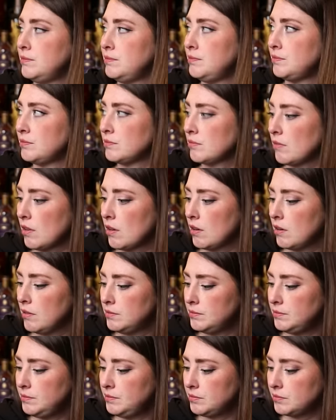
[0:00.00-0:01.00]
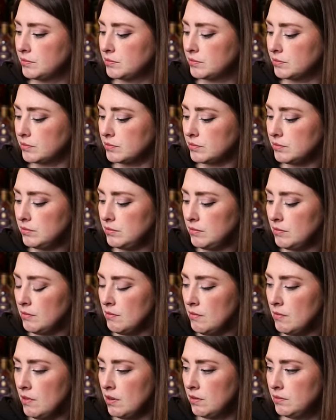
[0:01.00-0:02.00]

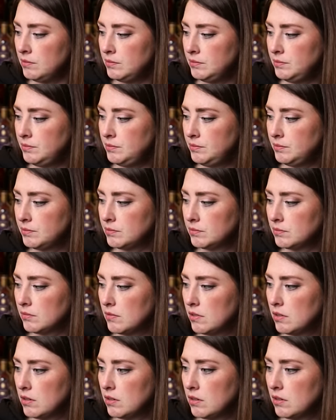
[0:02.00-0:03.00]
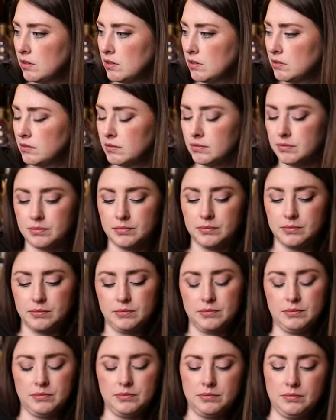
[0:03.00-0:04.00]

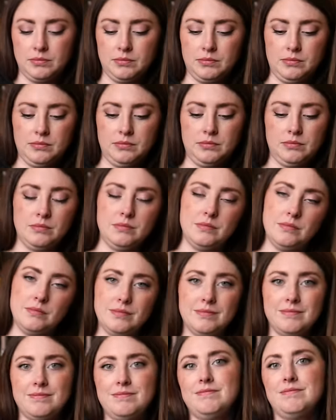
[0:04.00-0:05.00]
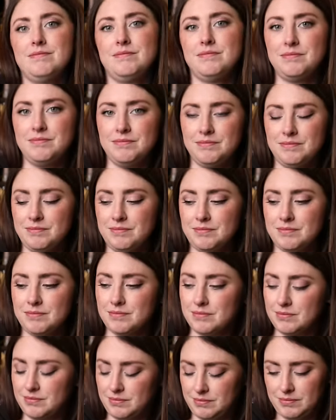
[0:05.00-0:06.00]

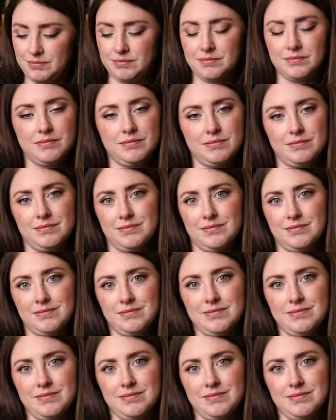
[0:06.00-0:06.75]
(not speaking)